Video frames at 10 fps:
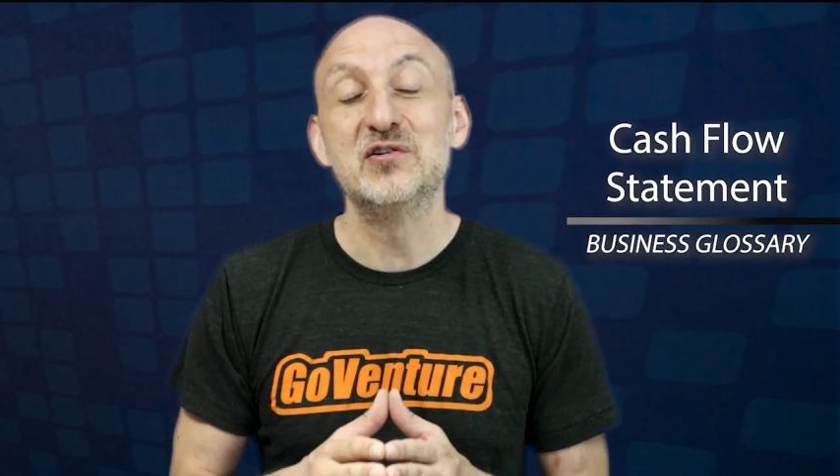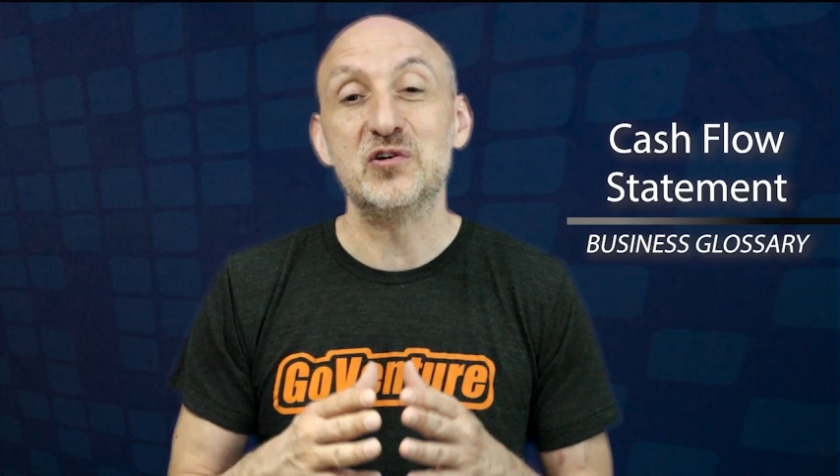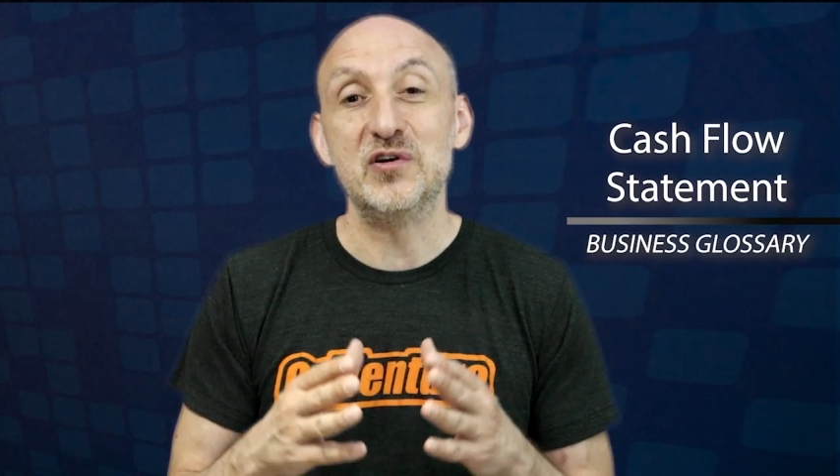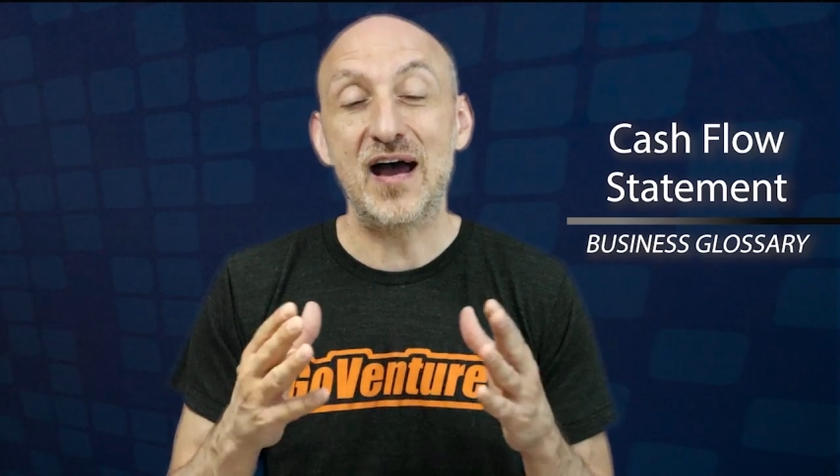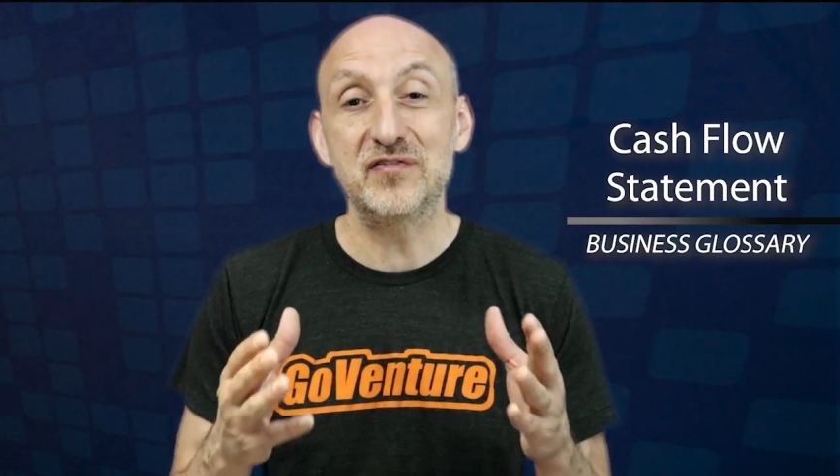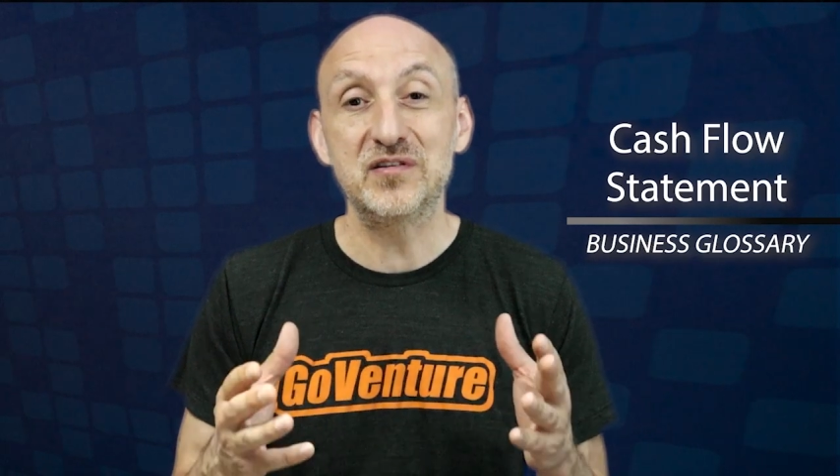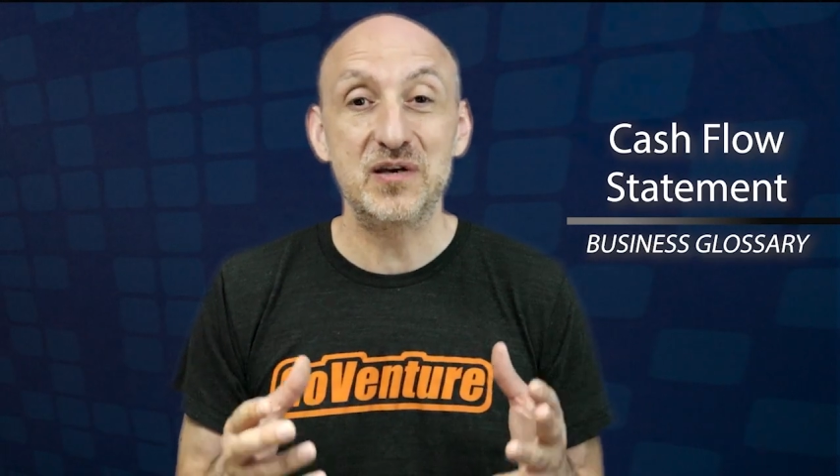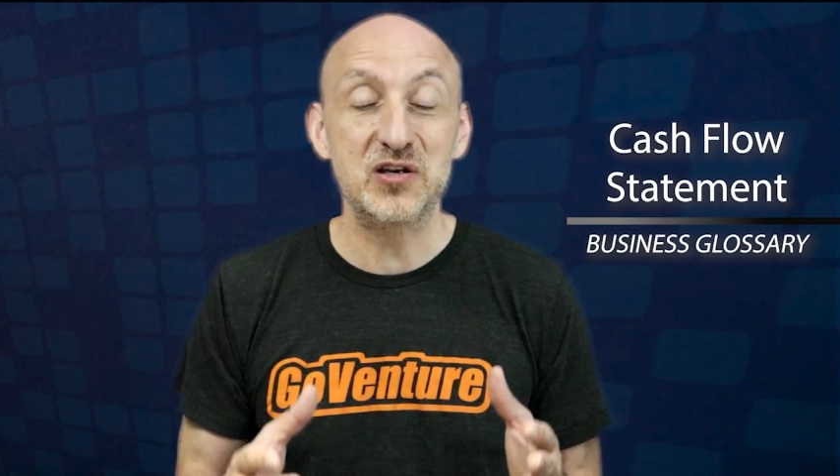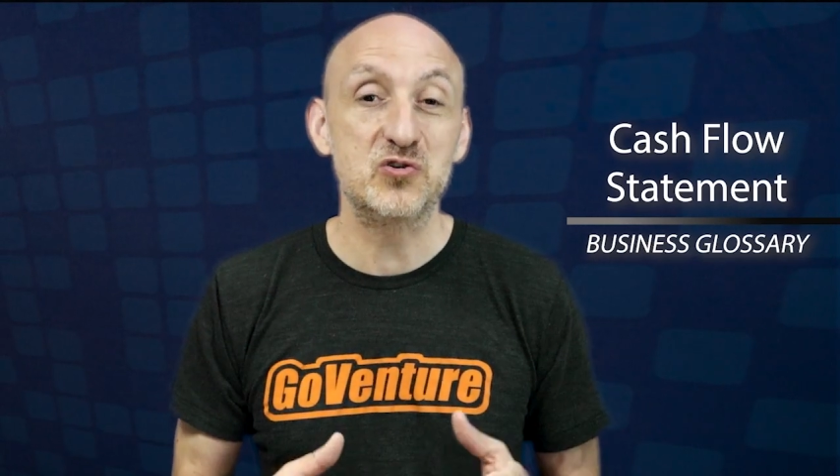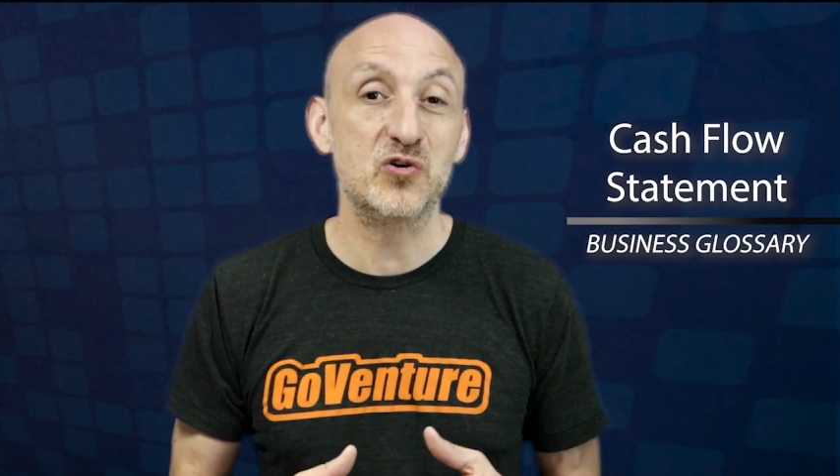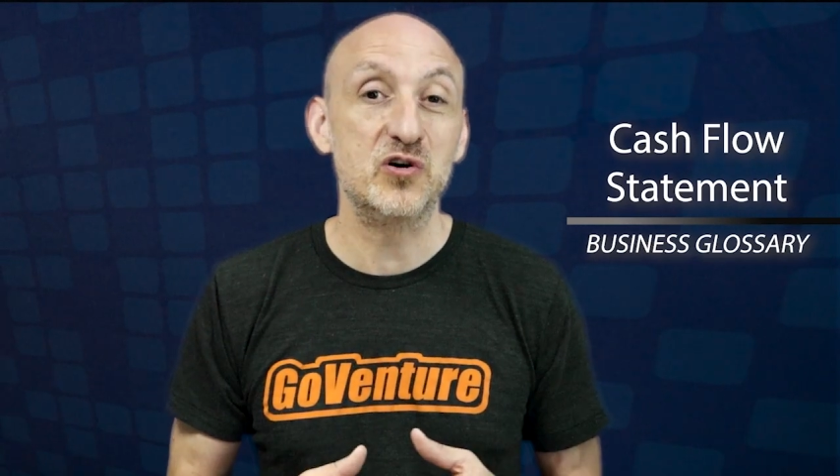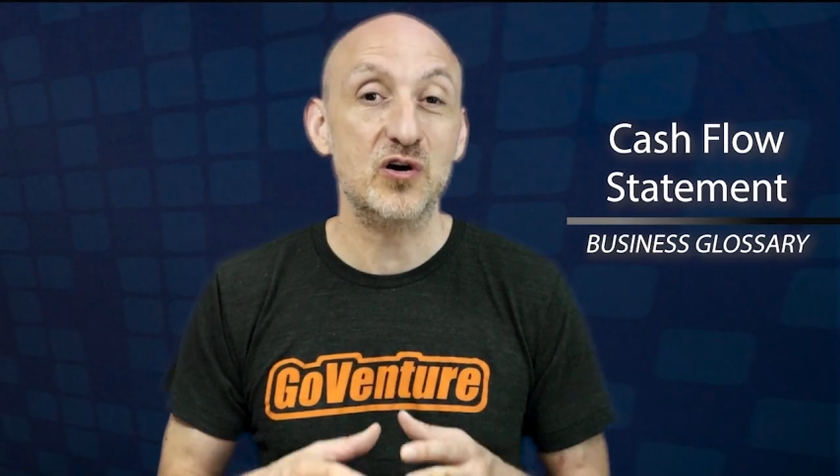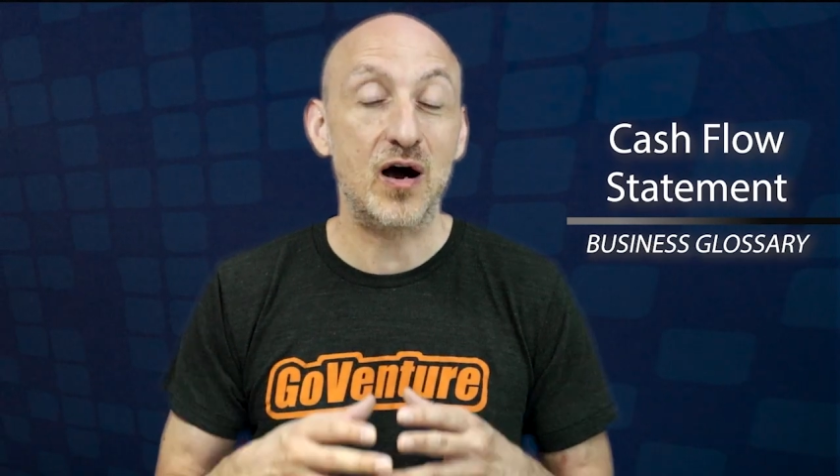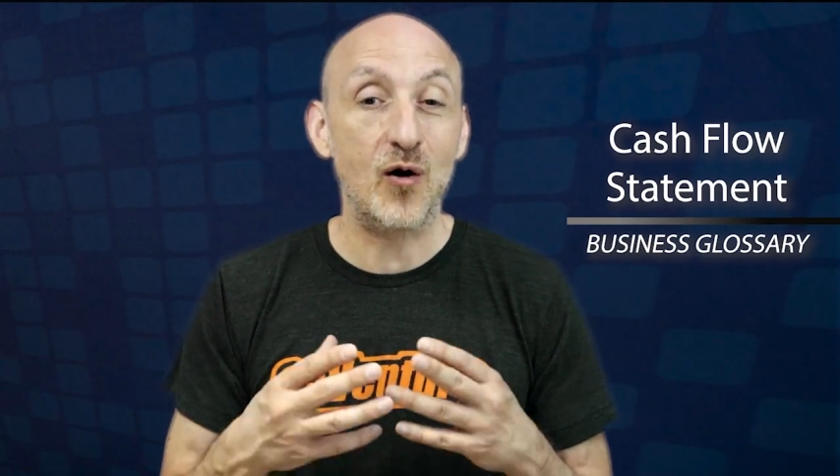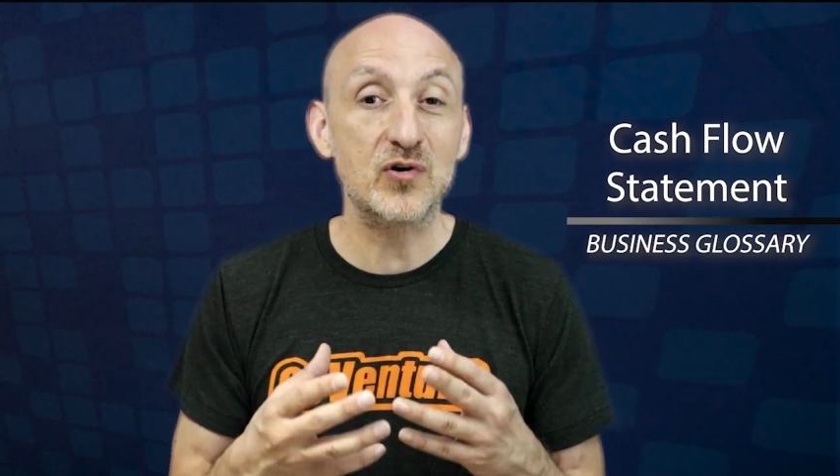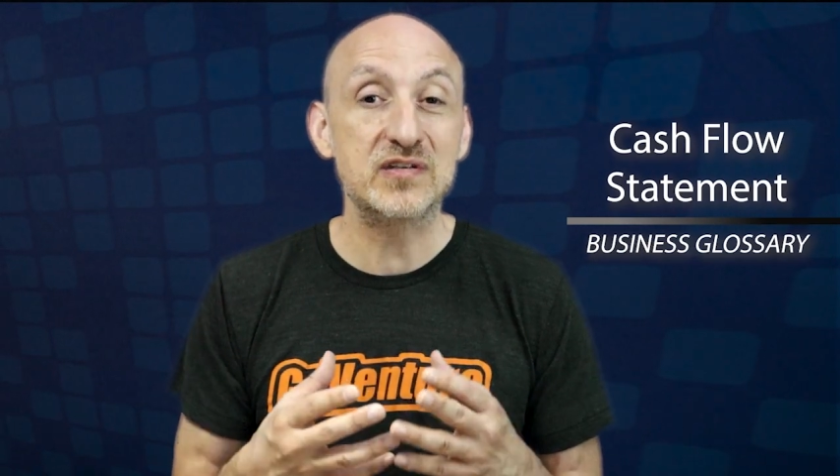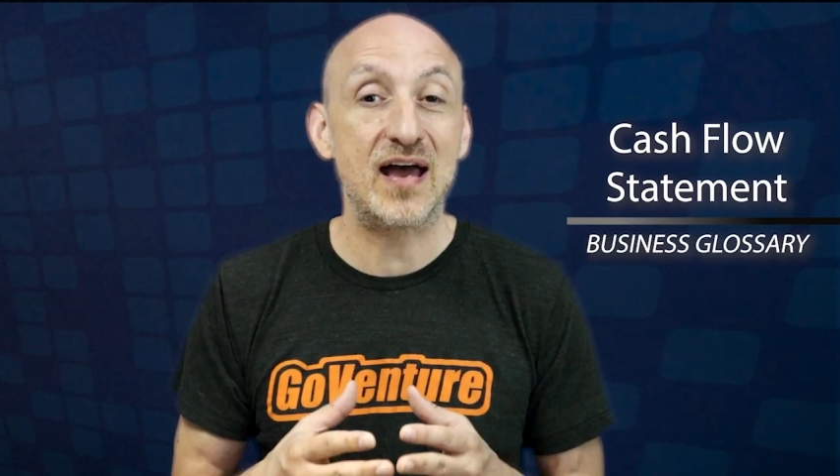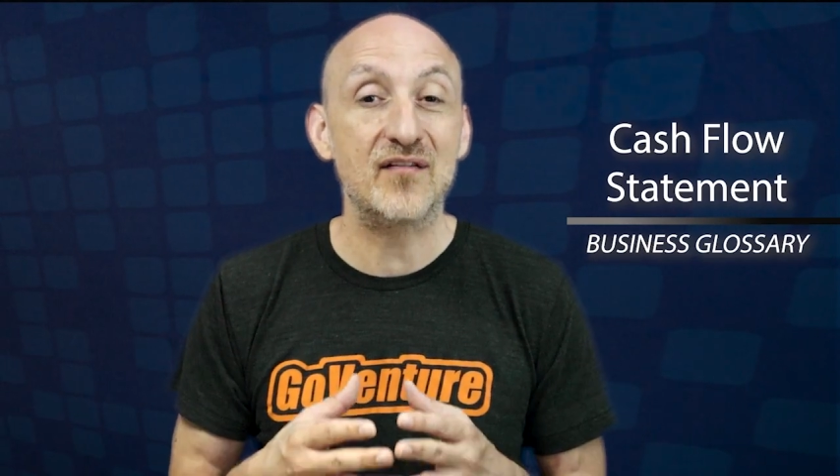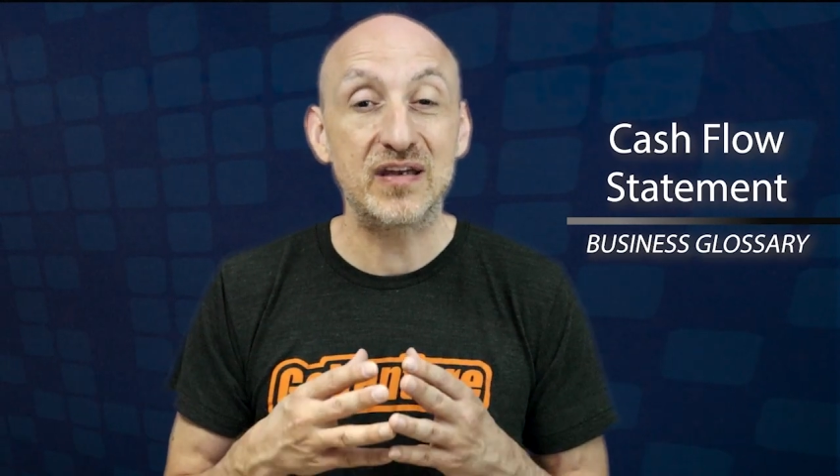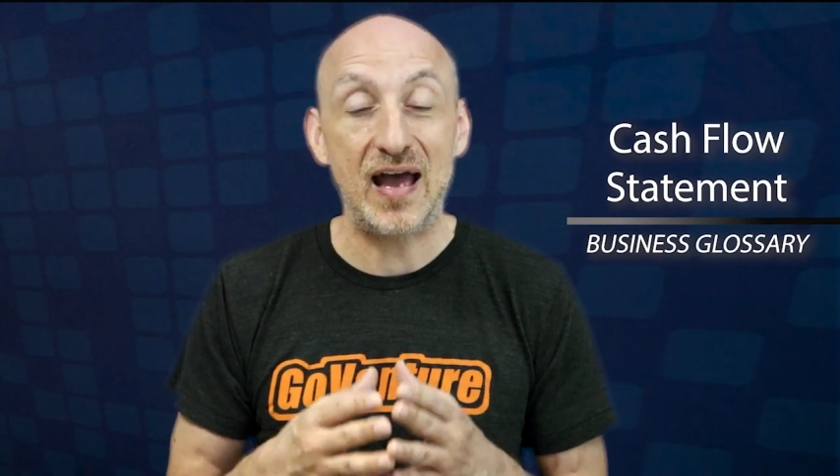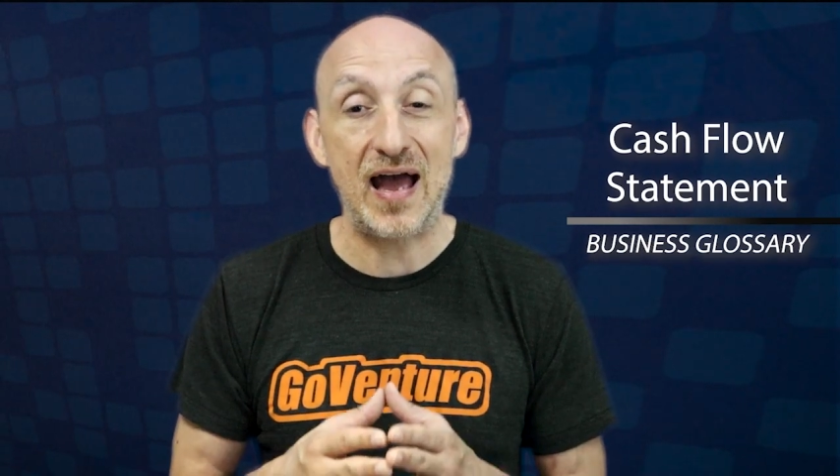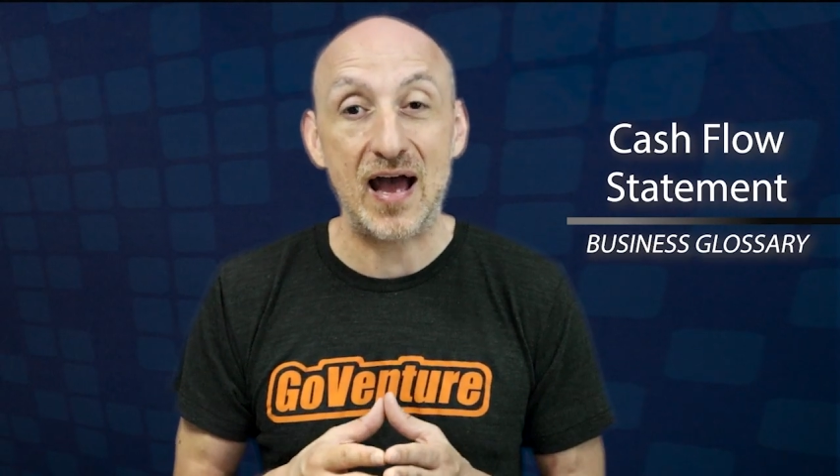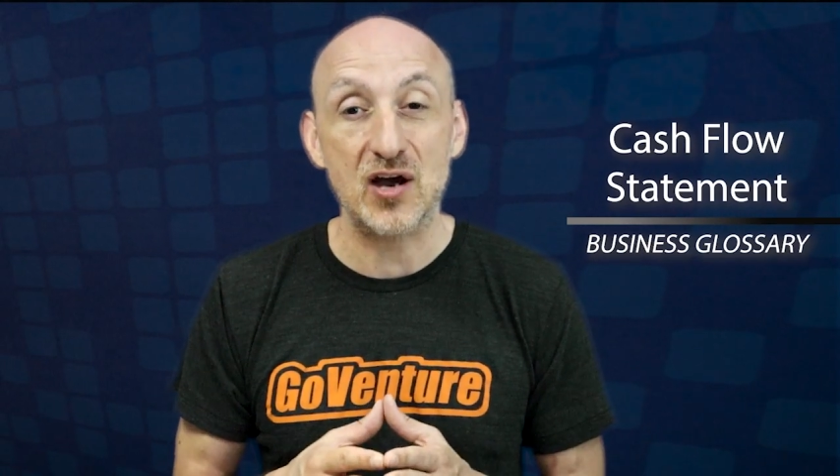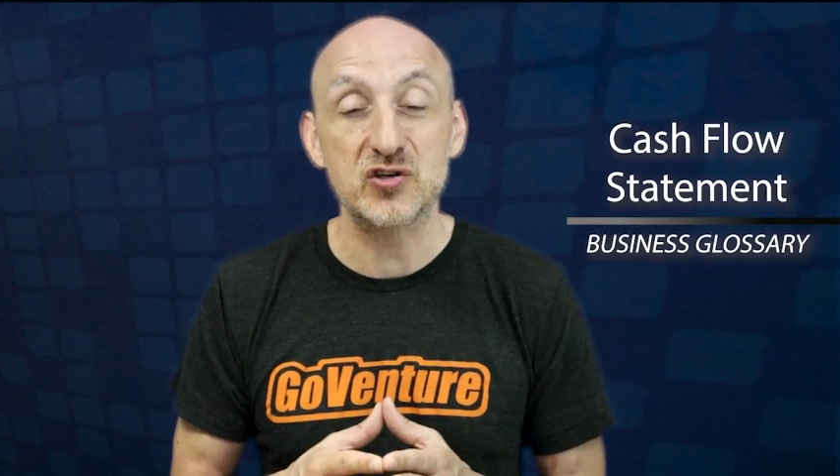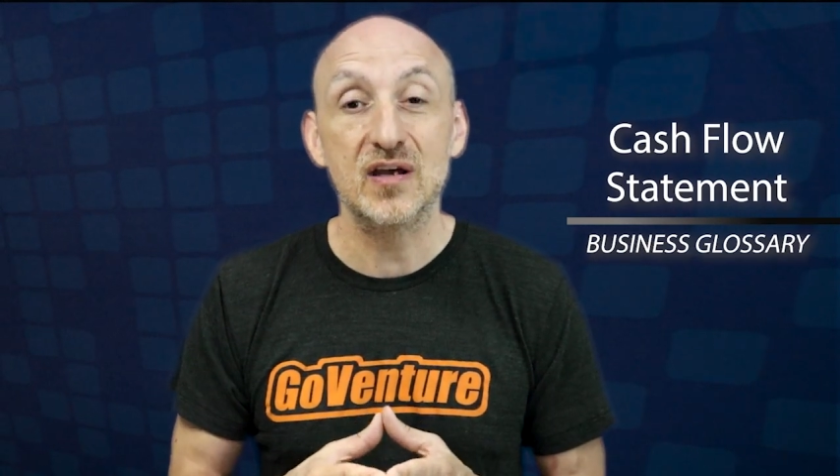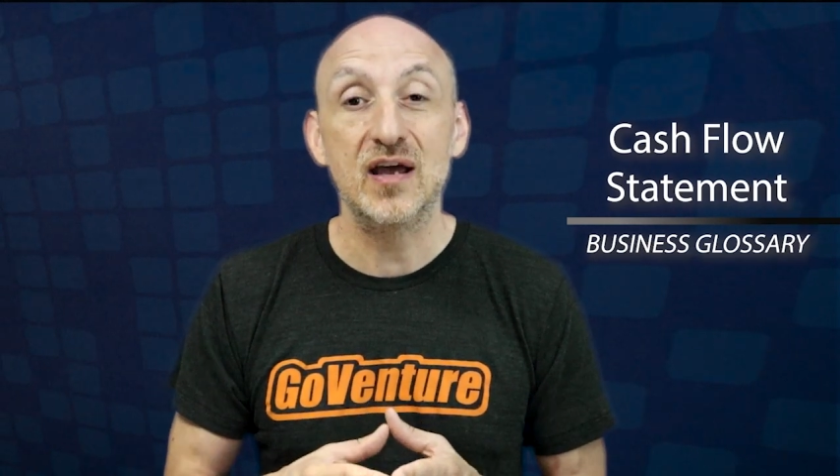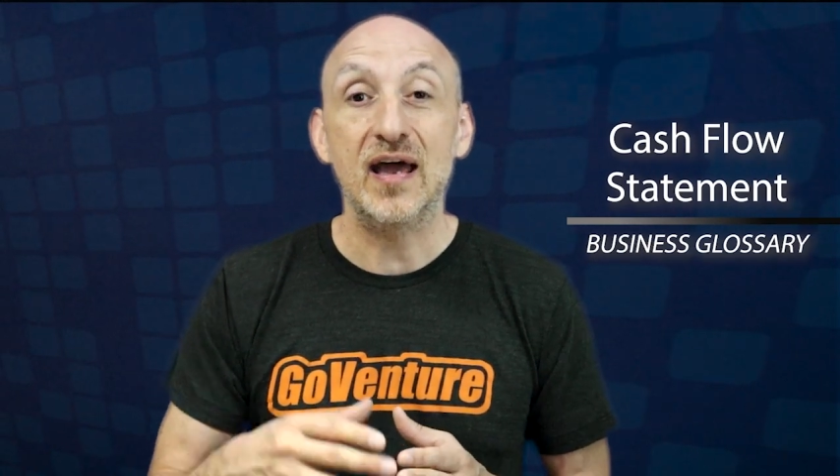So you have to make sure you always have cash,